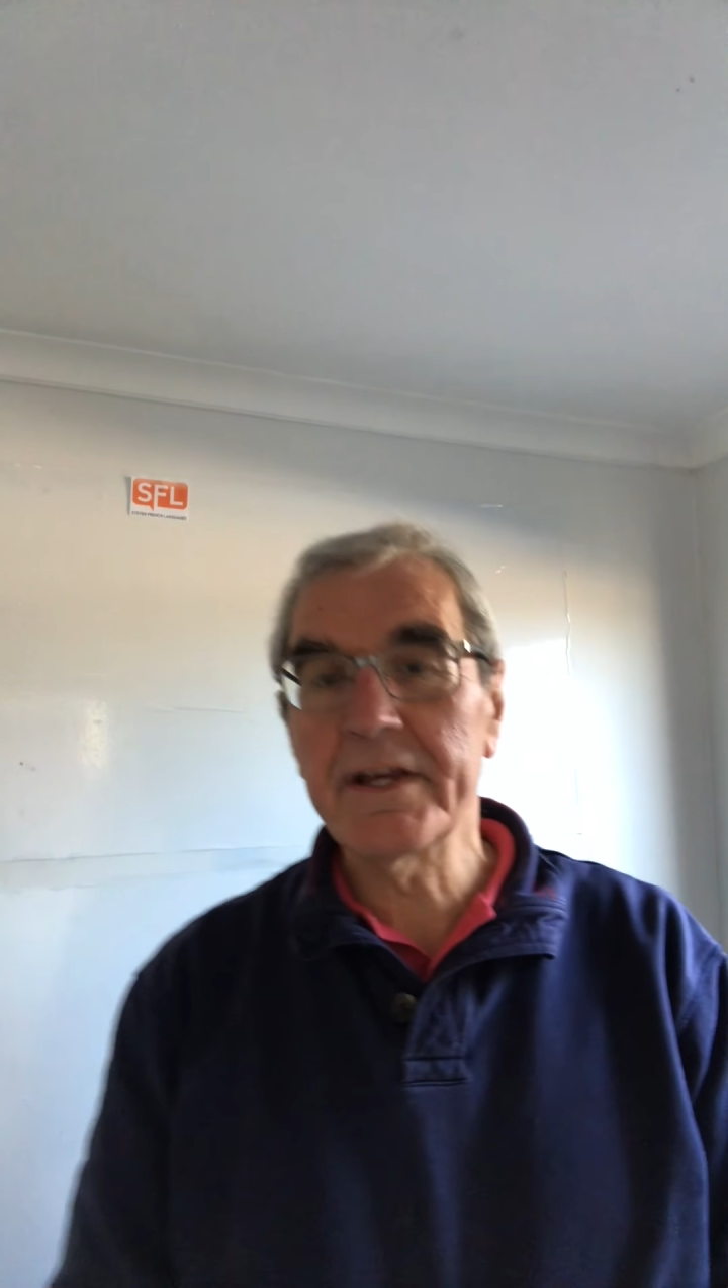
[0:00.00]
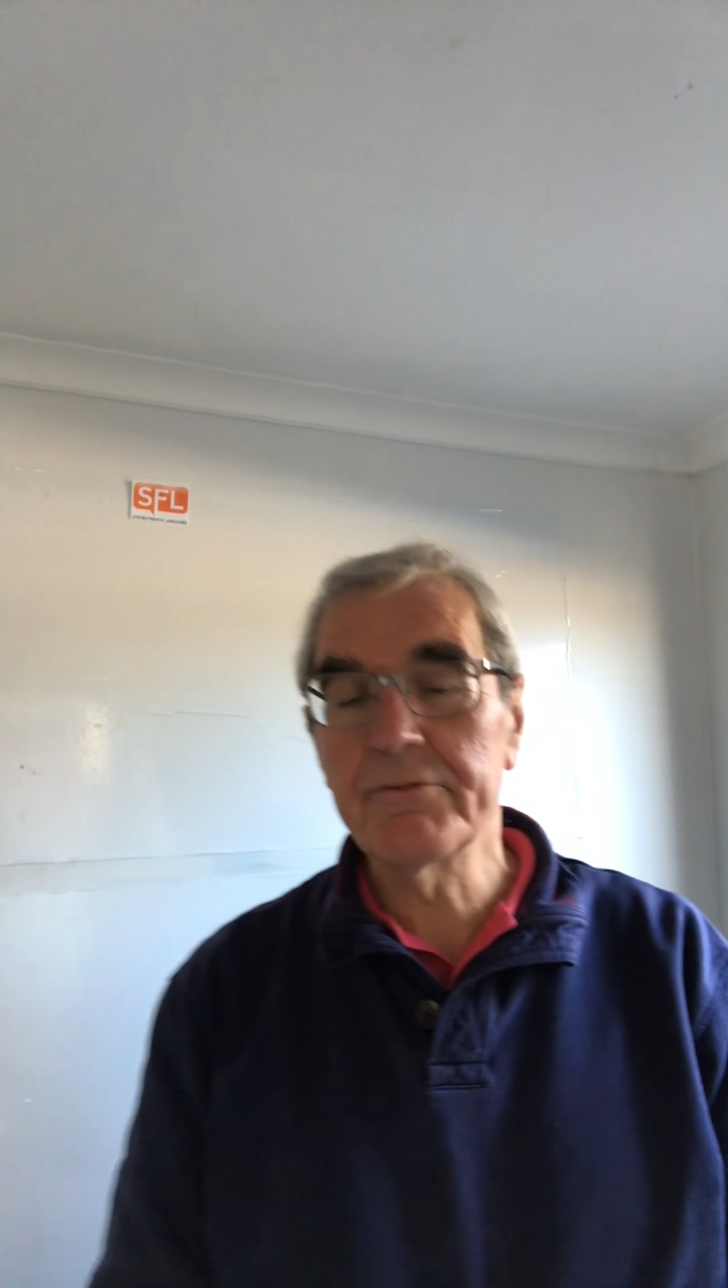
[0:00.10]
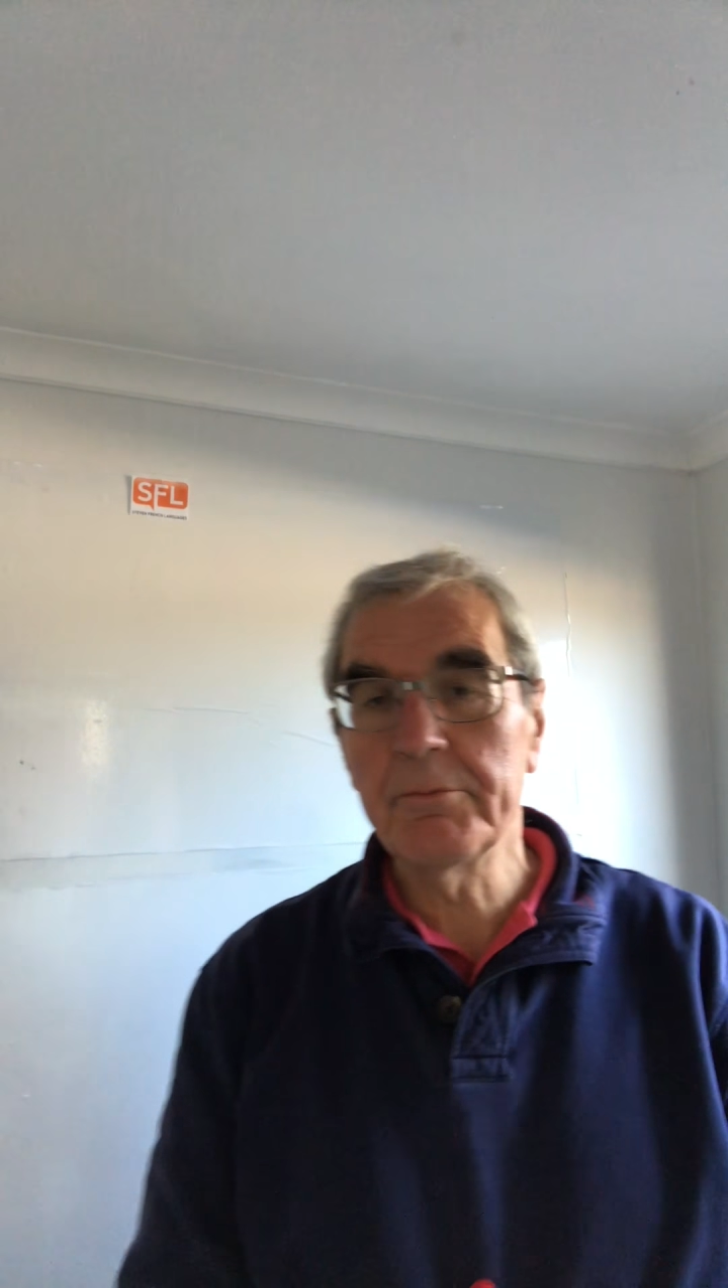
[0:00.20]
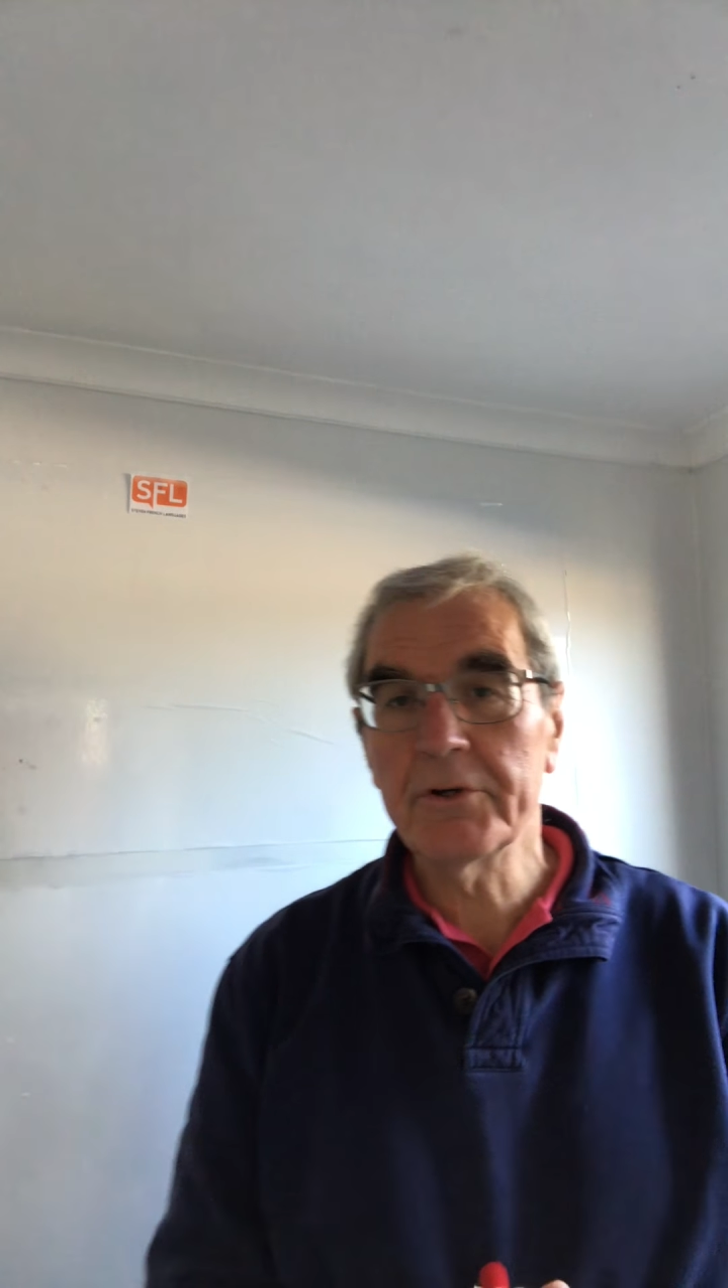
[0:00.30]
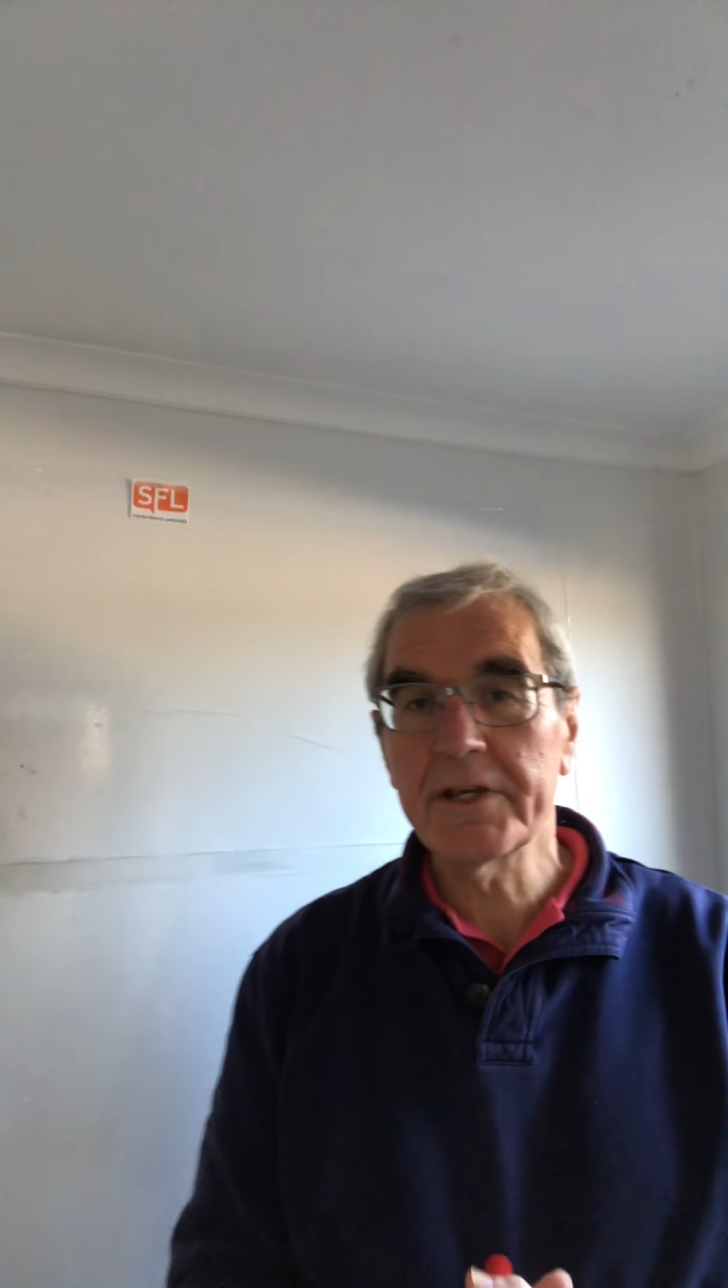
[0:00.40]

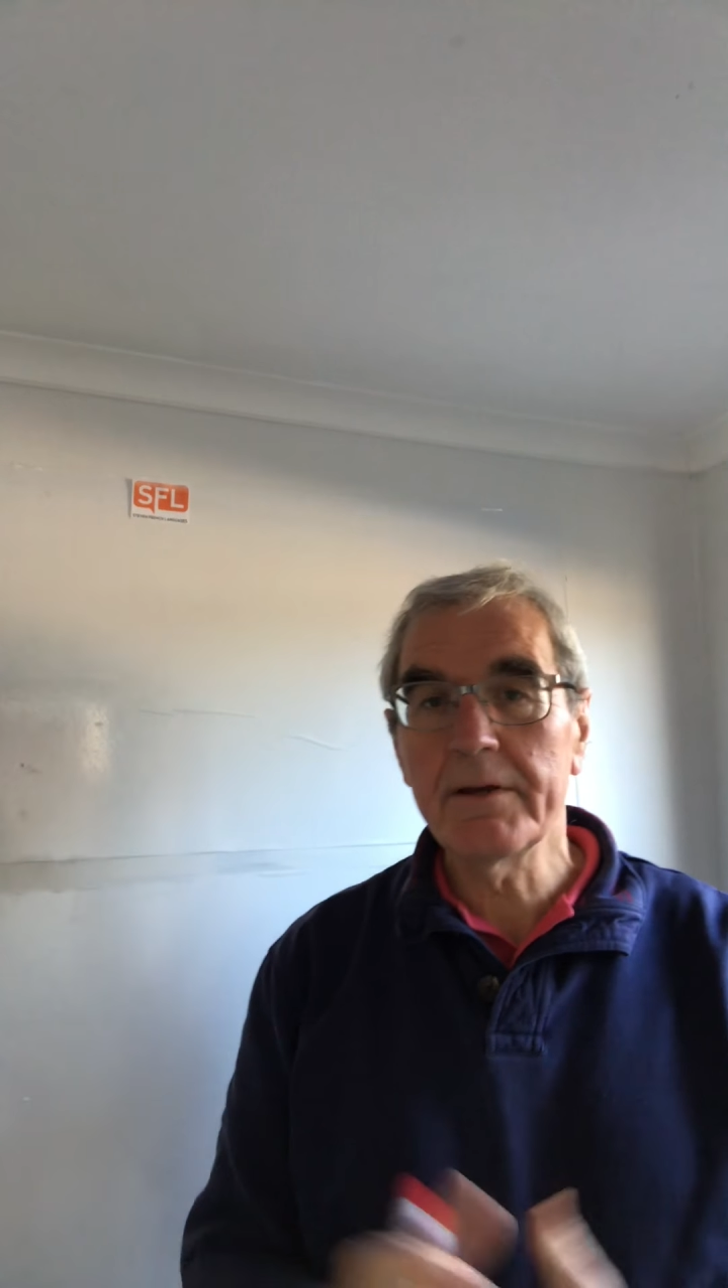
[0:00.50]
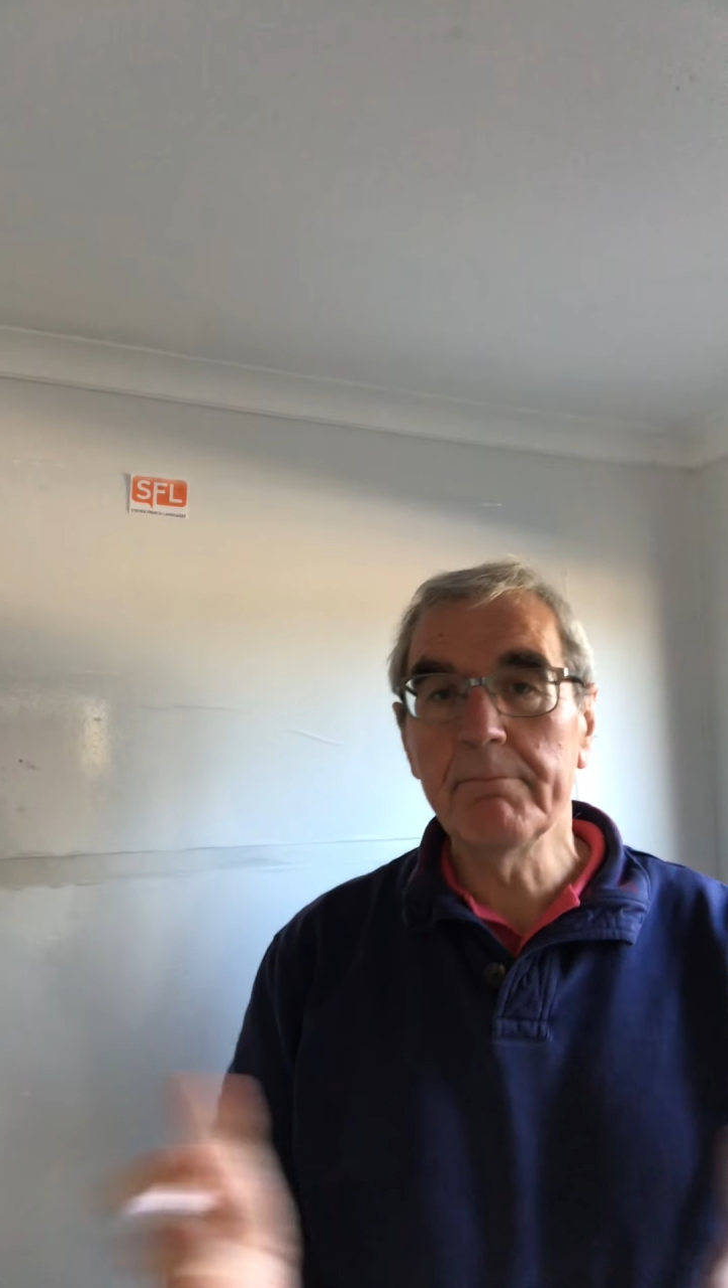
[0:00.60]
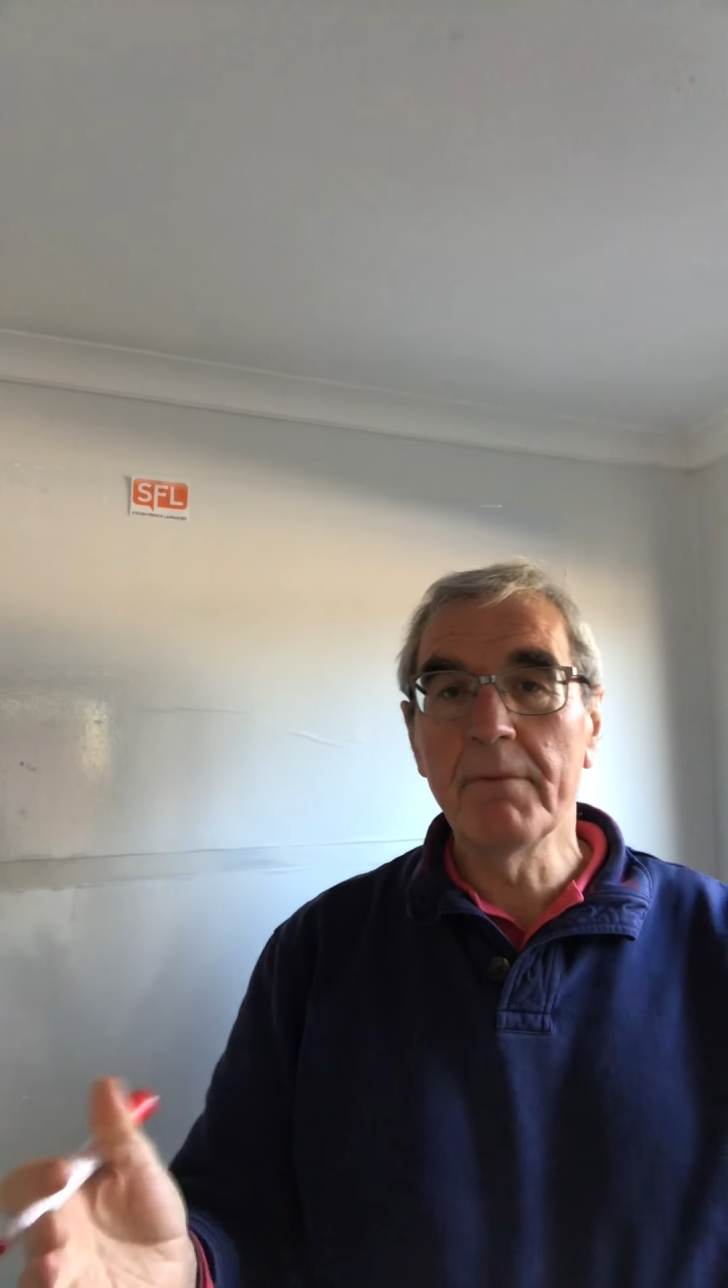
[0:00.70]
everybody,